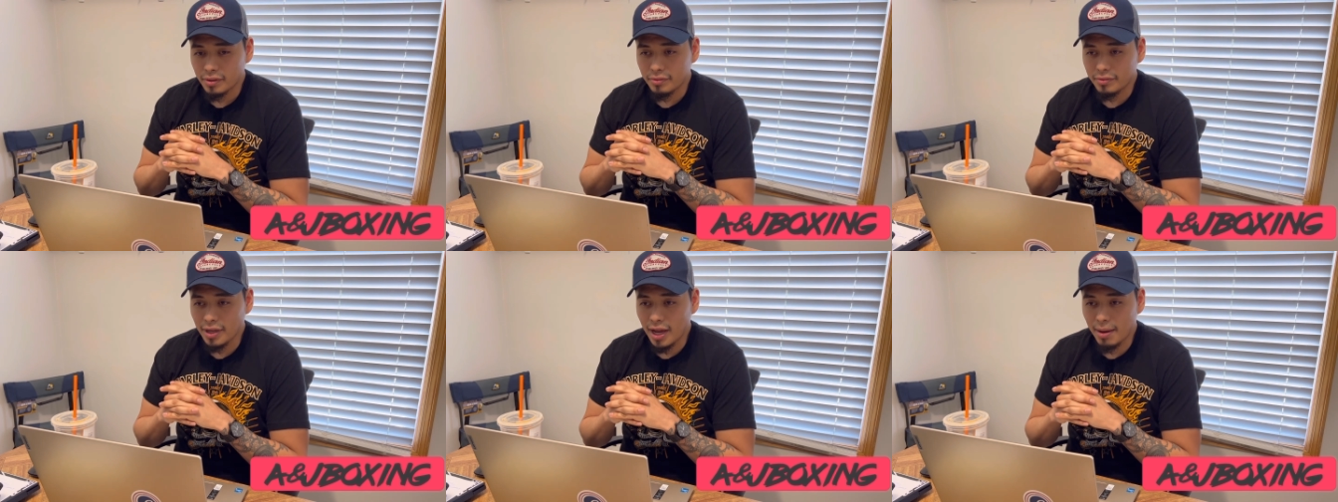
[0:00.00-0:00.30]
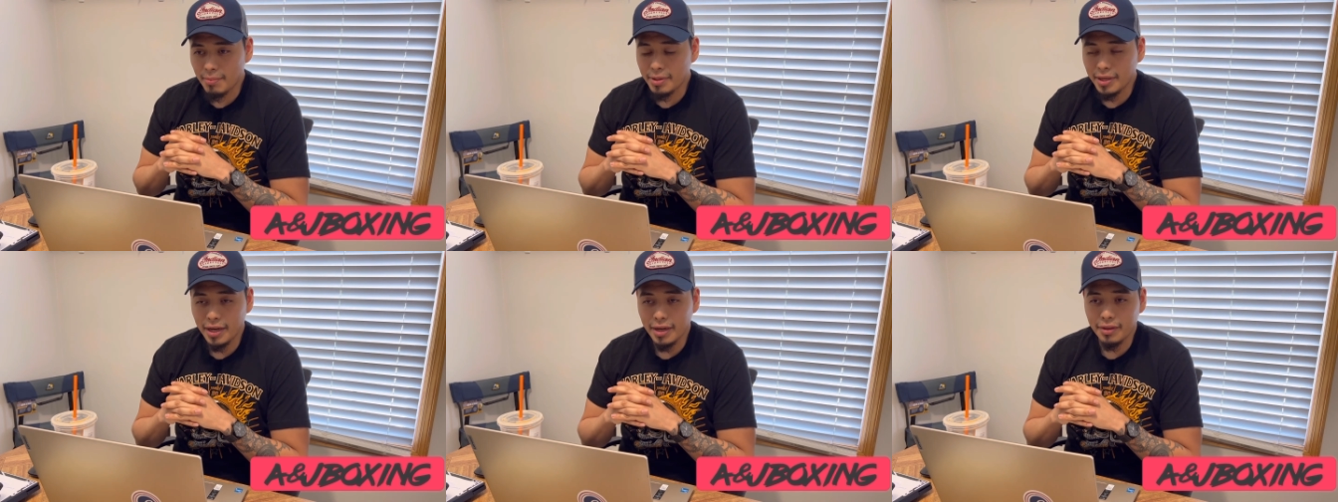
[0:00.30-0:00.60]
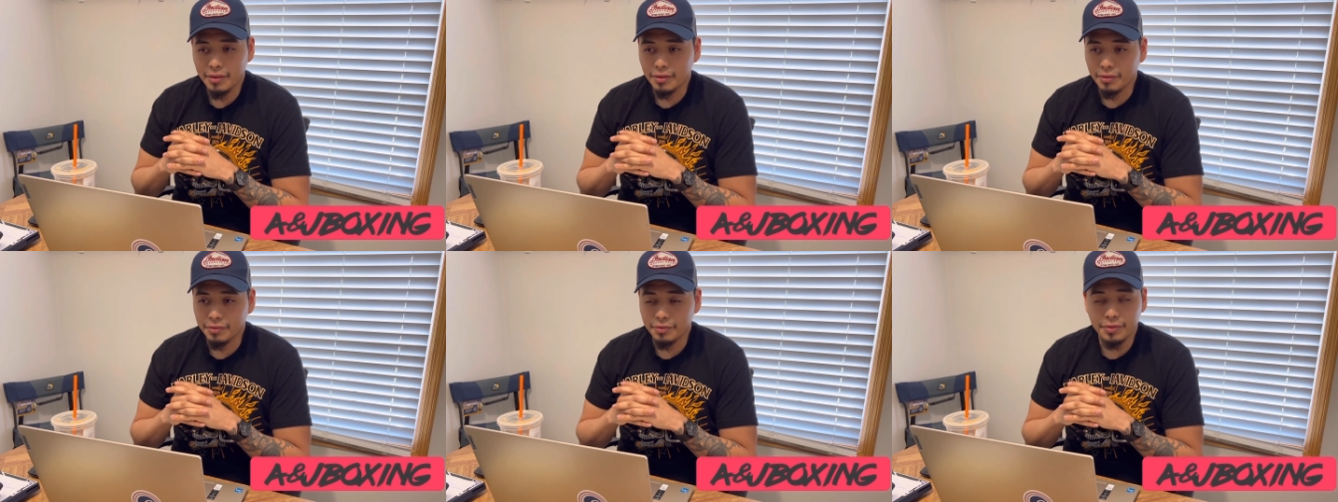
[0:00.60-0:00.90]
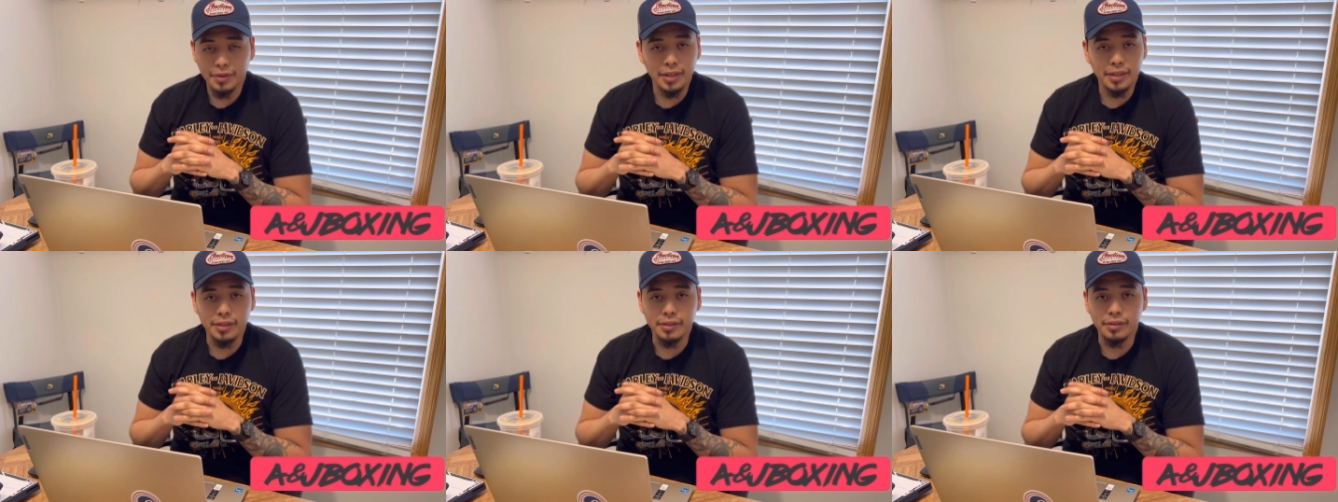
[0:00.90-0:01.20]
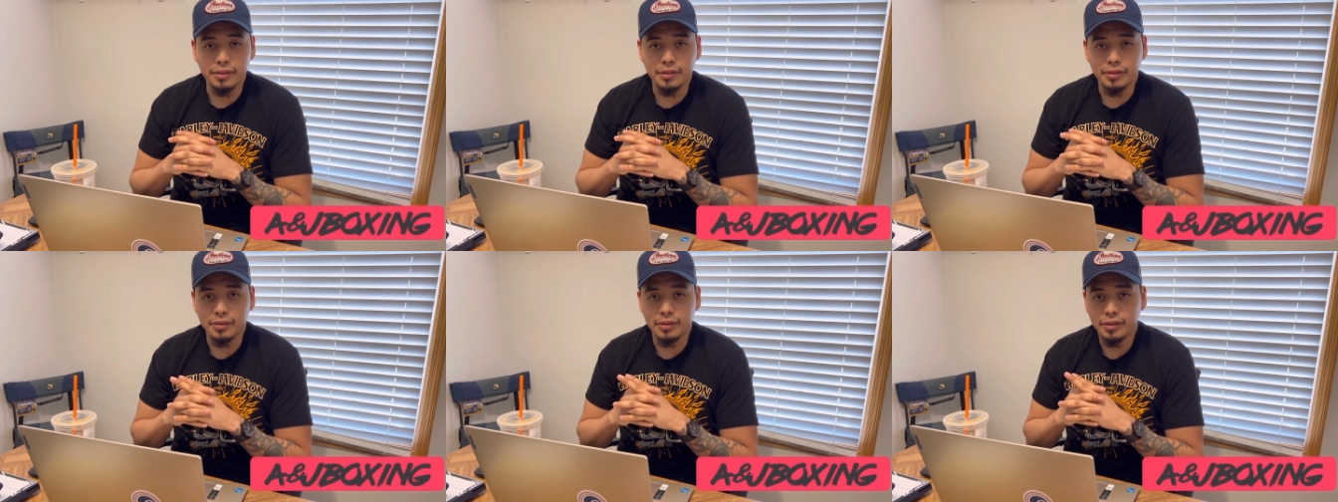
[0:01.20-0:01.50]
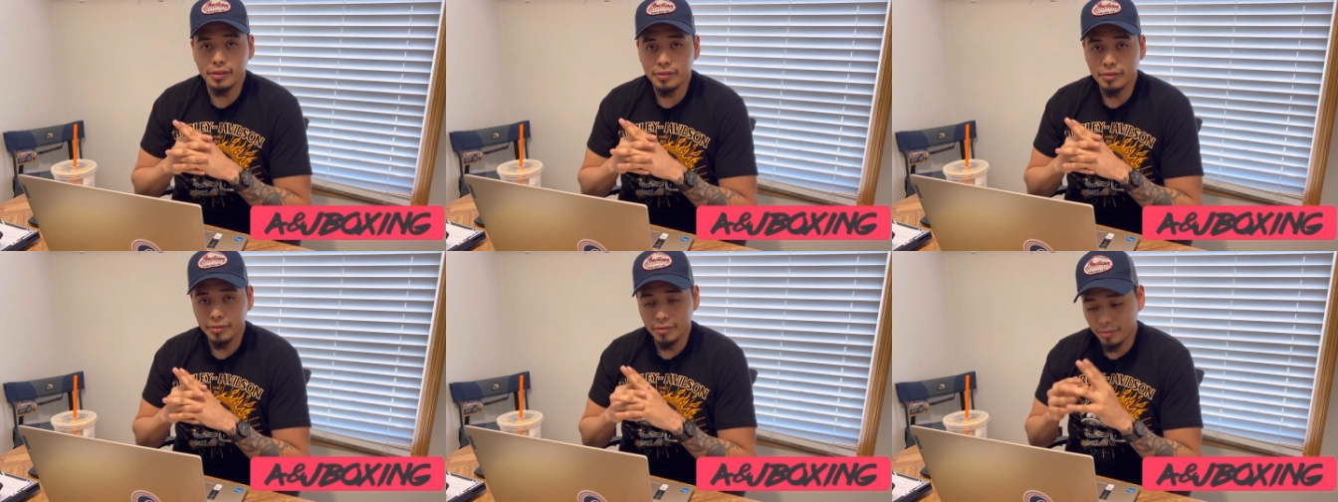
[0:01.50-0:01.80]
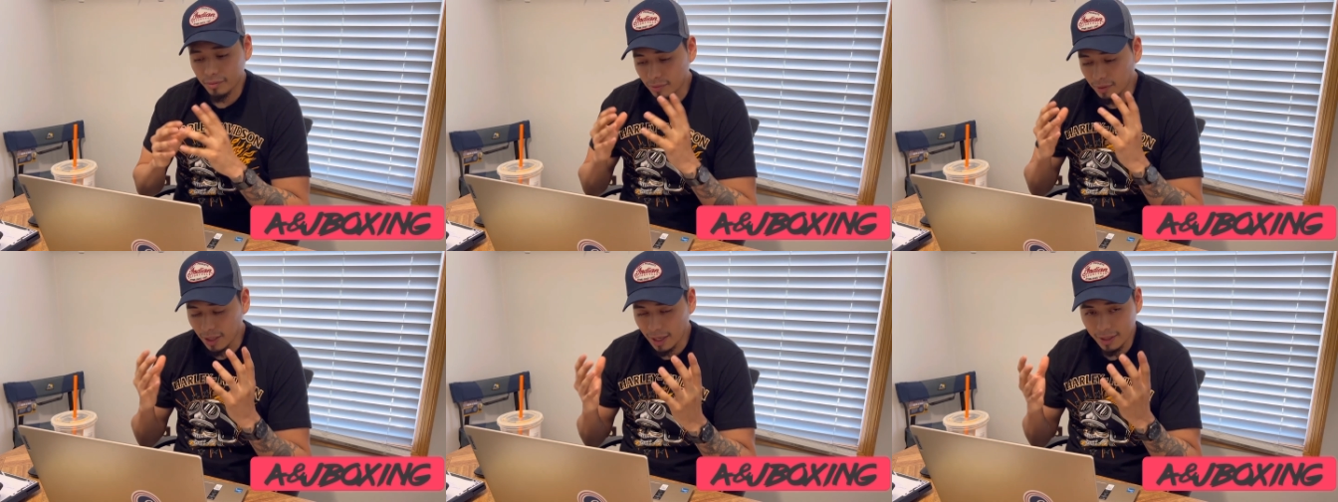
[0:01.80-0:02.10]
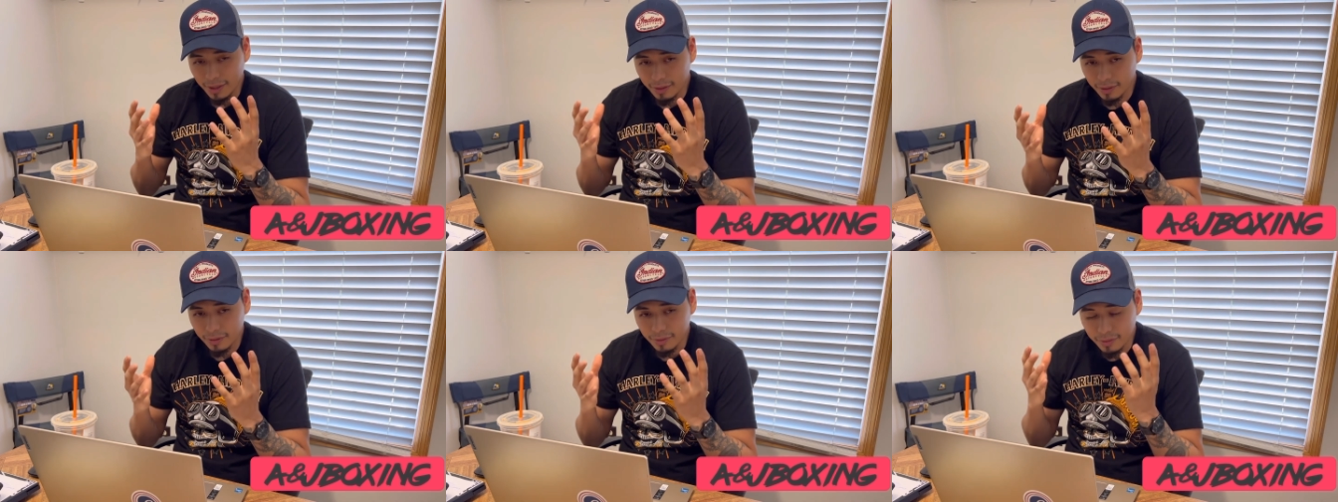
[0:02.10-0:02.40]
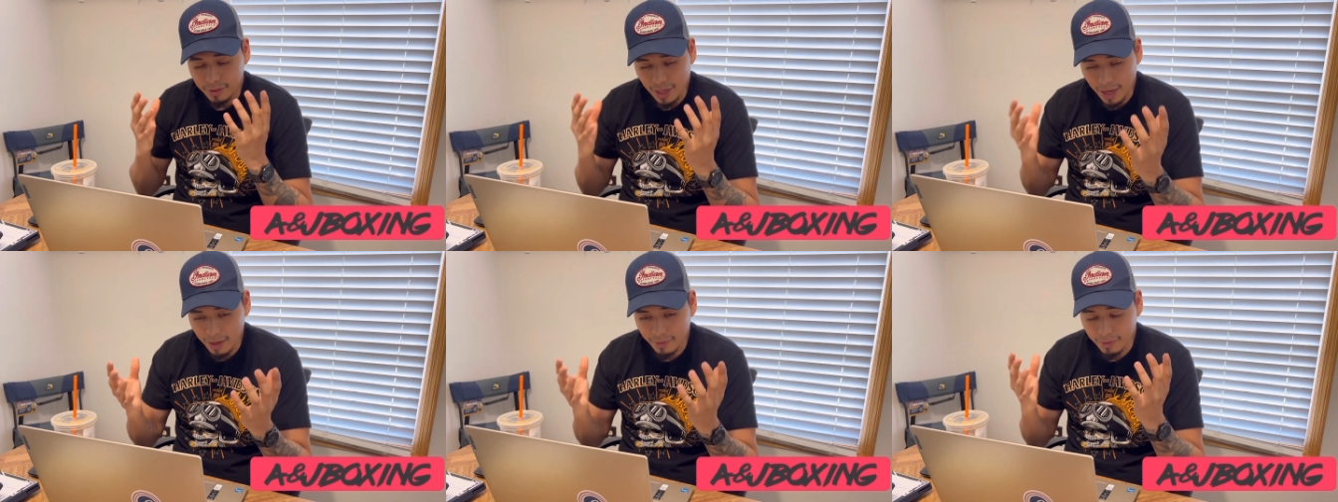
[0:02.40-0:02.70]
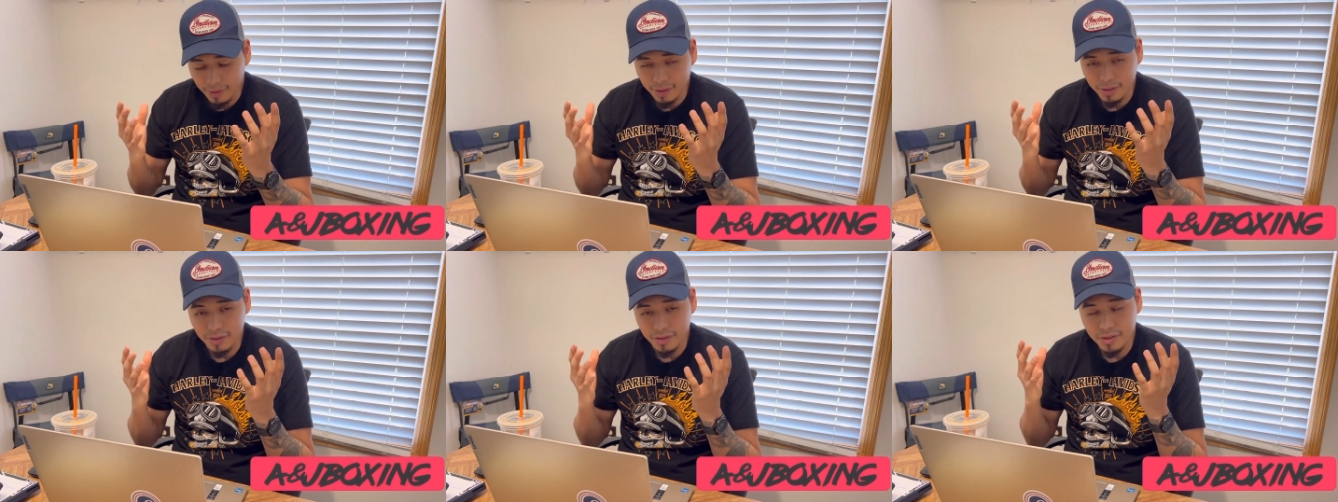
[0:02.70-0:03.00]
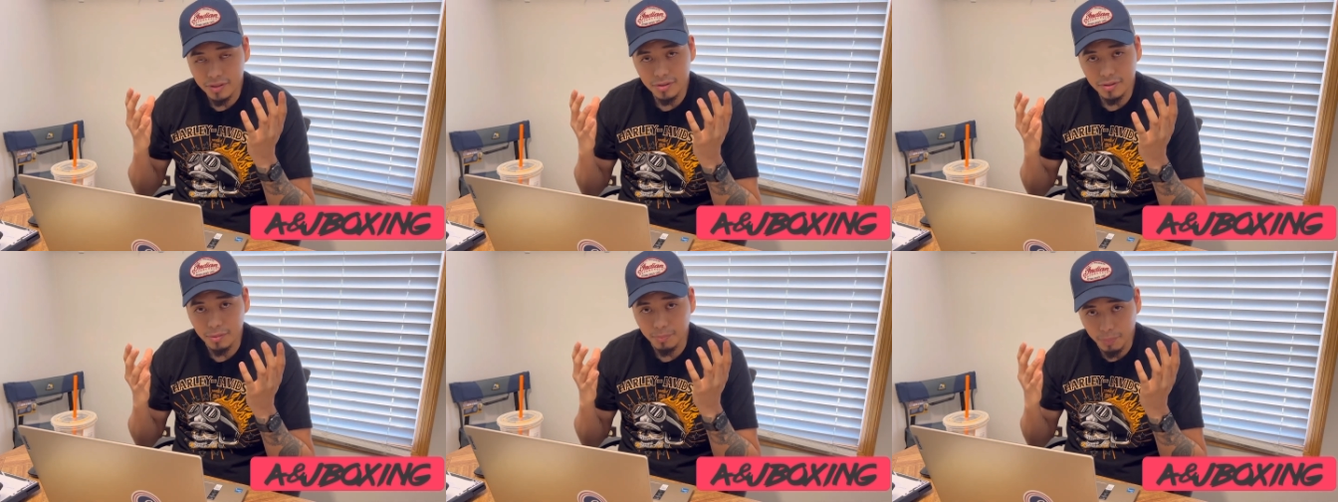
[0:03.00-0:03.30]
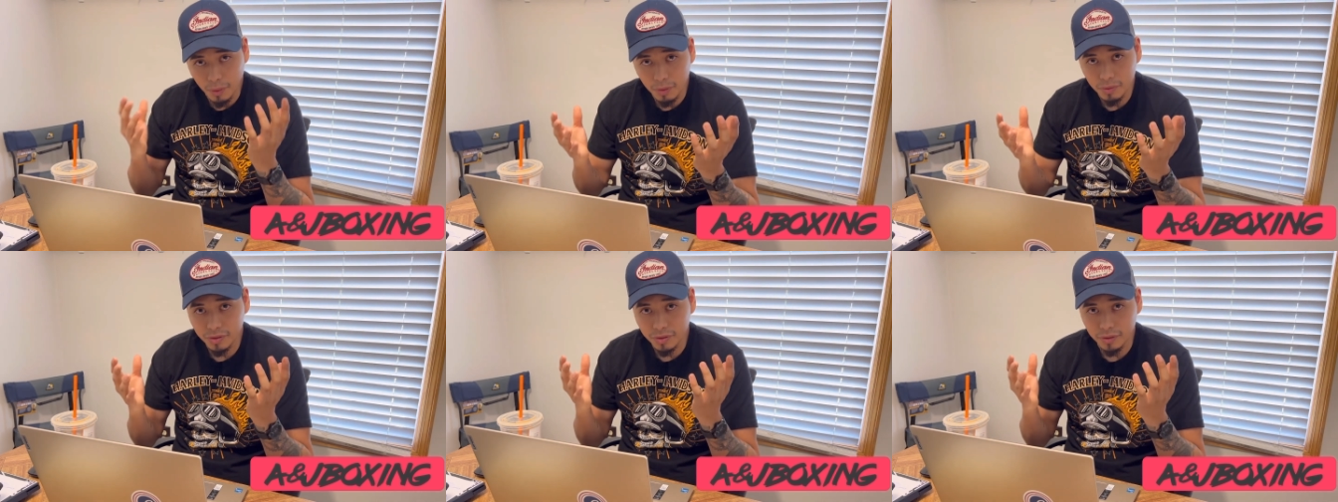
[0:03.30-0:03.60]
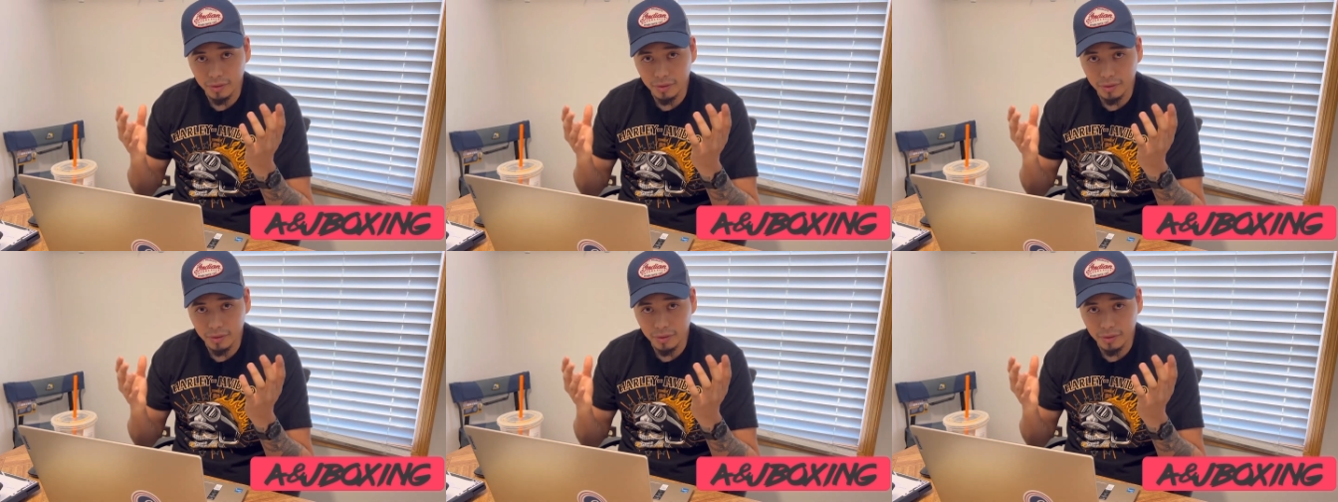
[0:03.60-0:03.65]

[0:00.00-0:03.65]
dominating the fight, you know, like David is supposed to.